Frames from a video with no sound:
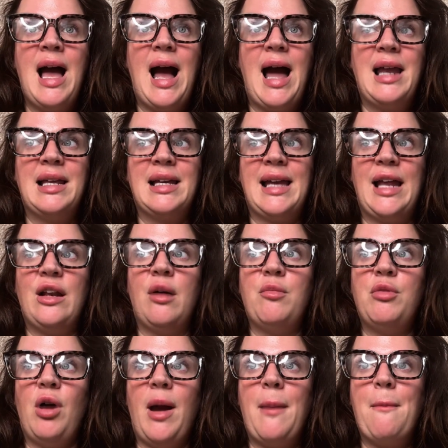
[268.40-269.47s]
And again, I'm
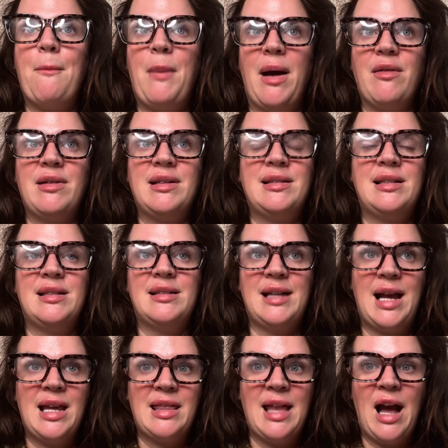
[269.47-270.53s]
not embarrassed to
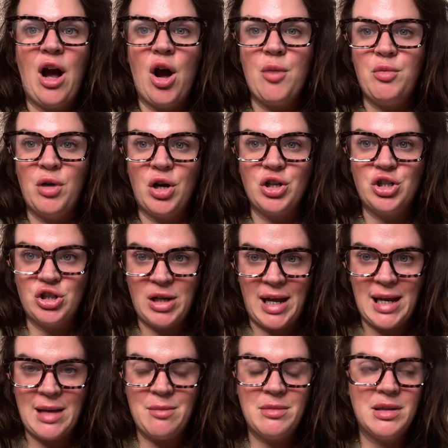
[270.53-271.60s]
say that. I'm not
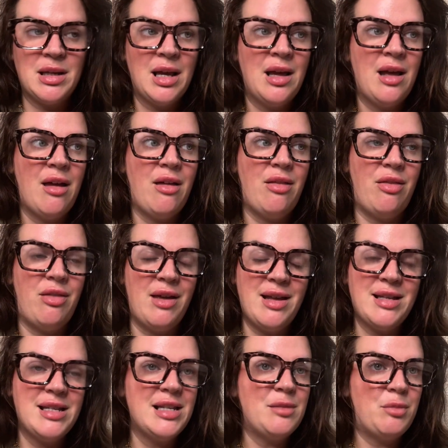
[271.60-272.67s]
ashamed.
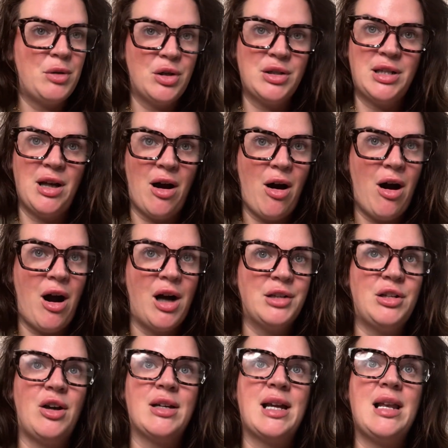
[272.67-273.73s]
This is bloody hard.
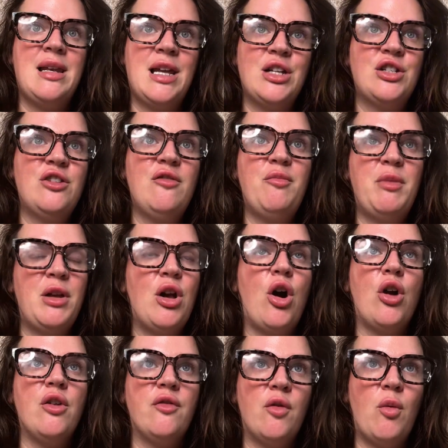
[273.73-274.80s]
Like, unless you've been
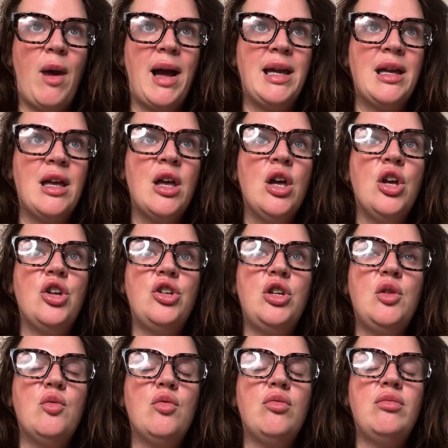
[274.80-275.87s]
overweight,
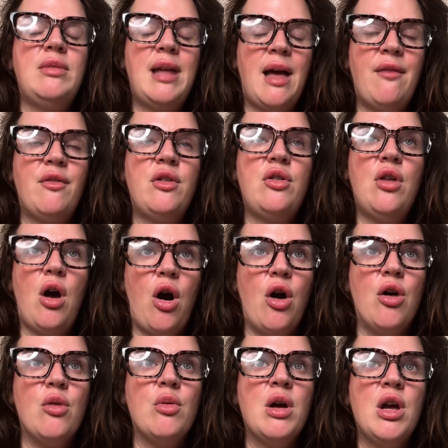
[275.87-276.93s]
you will never
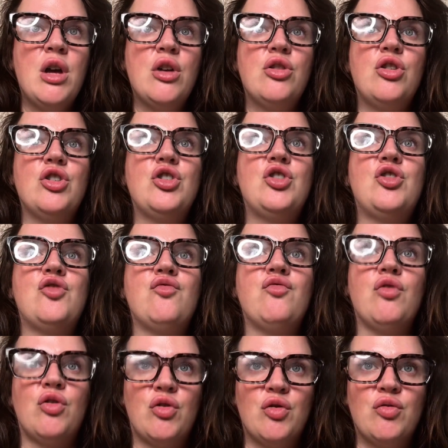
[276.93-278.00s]
know the
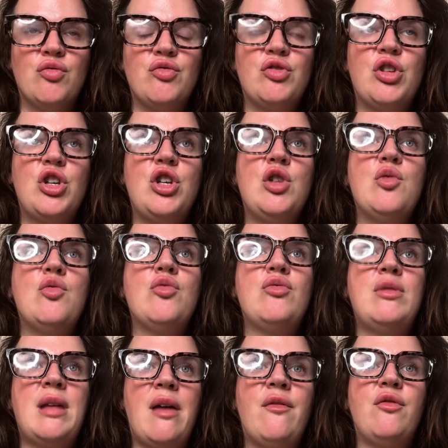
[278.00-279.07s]
struggles. You will
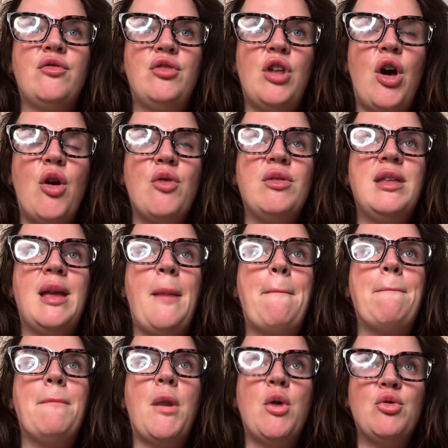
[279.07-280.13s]
never know the
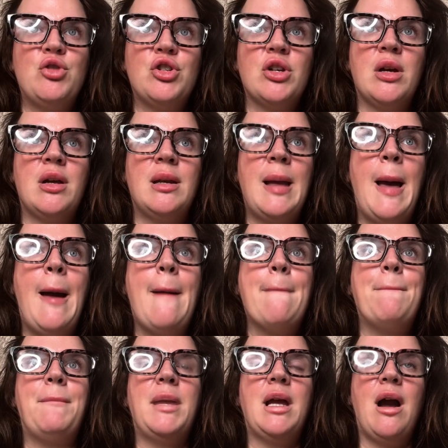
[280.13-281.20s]
emotion
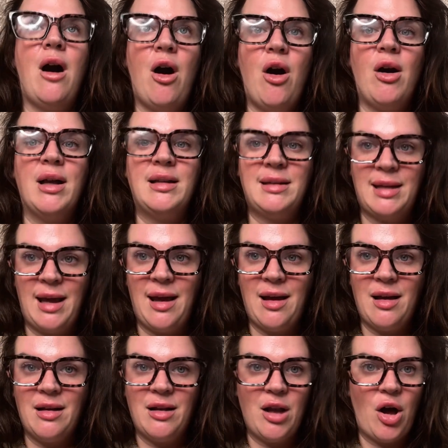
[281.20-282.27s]
behind it.
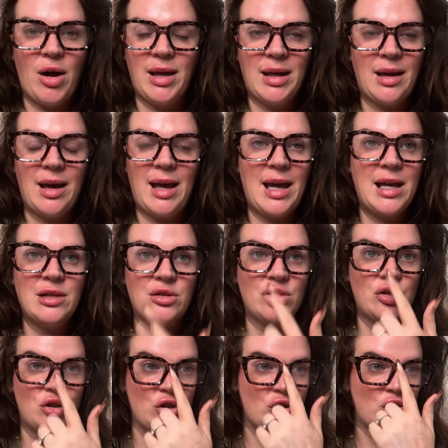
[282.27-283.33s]
Like, it's
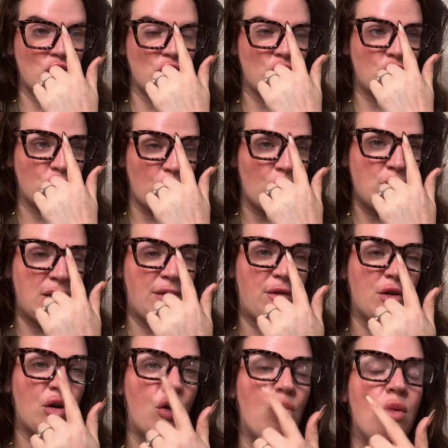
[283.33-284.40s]
just so
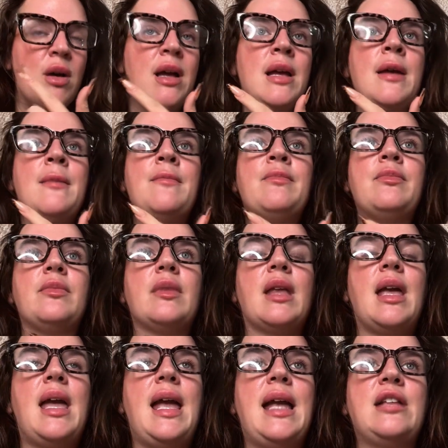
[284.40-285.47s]
difficult.
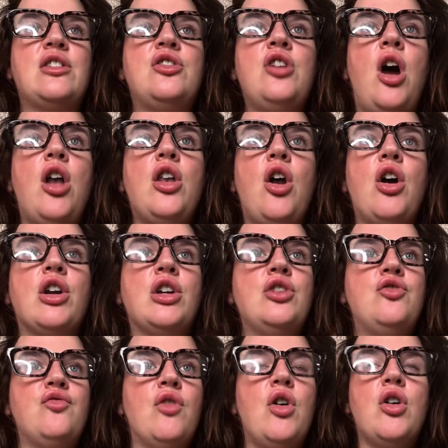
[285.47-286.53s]
It's not like a
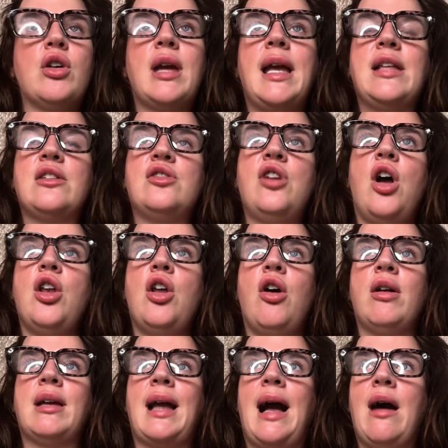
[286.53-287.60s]
drug. It's not
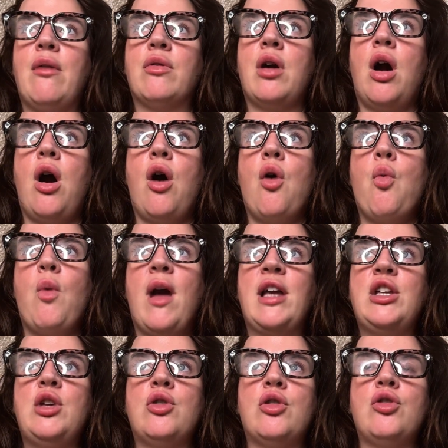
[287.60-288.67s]
like alcohol where
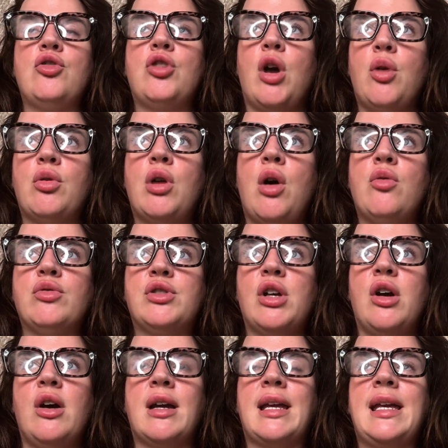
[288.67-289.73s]
you can go cold
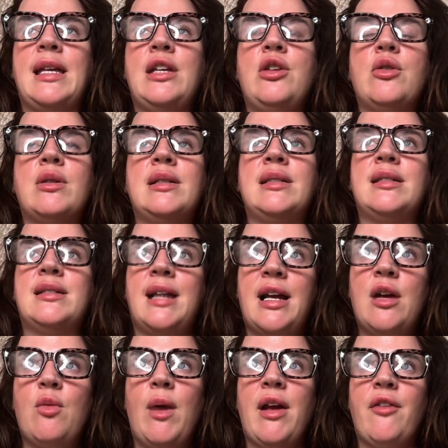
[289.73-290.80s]
turkey, you can stay
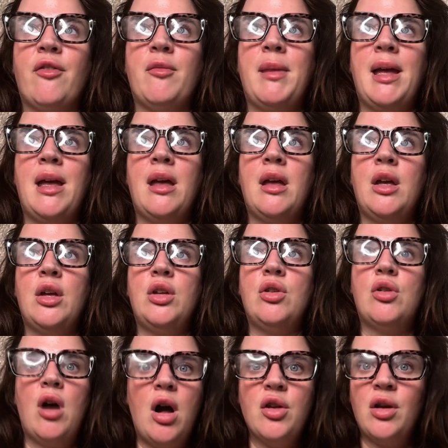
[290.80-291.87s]
away from it. You
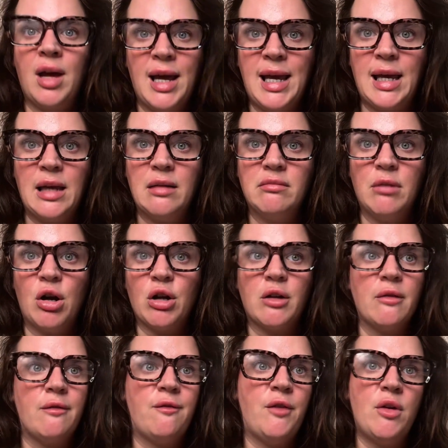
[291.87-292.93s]
can't not eat. Like,
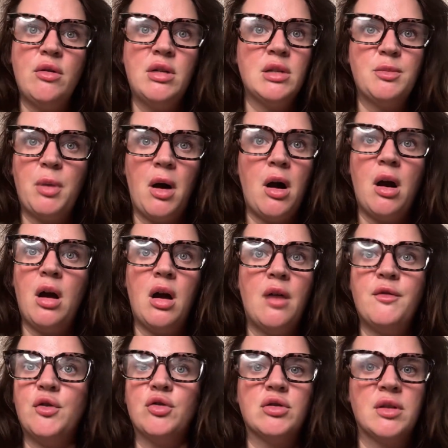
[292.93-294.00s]
food is part of
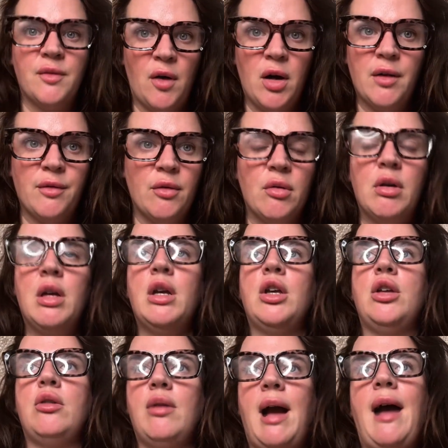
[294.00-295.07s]
your survival.
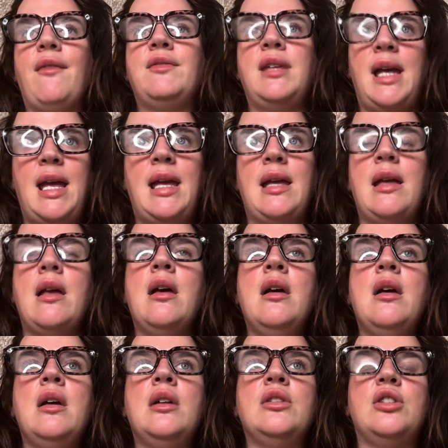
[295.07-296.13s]
You have to eat
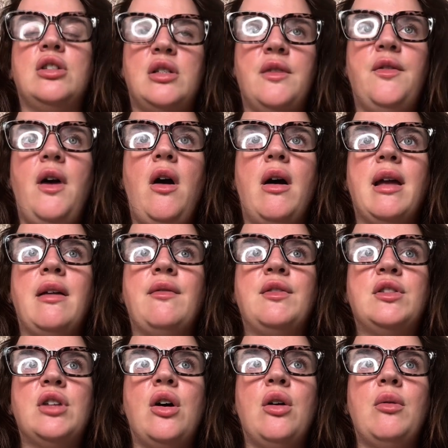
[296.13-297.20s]
to survive.
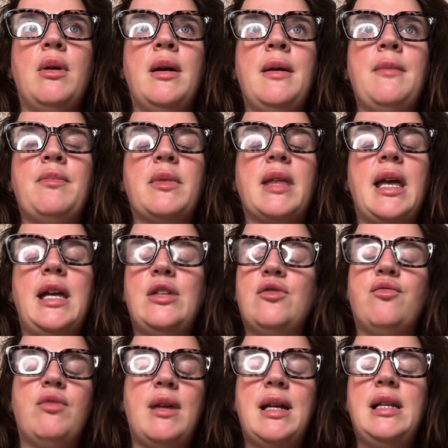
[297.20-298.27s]
So it's
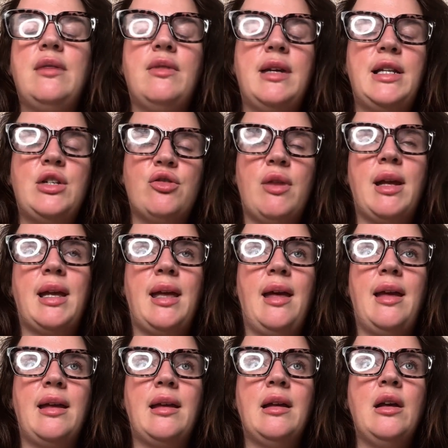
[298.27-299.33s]
really, really
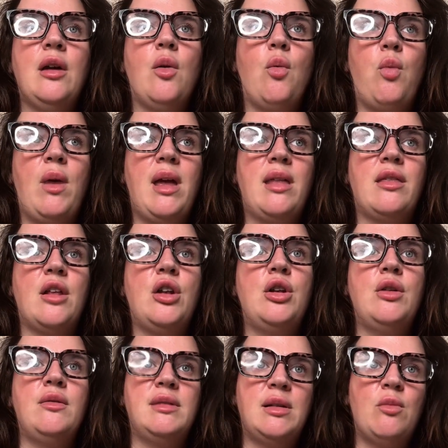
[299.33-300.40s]
tricky with
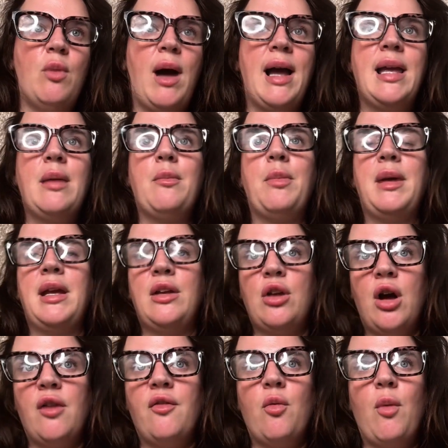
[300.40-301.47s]
losing weight, being
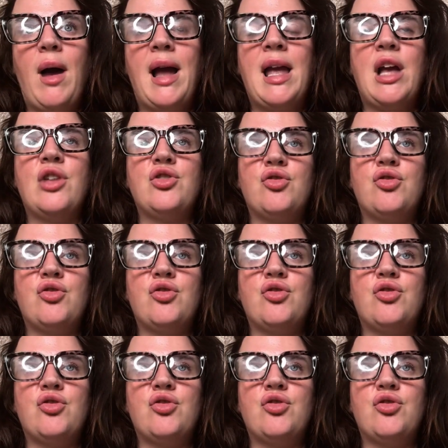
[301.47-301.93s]
overweight, and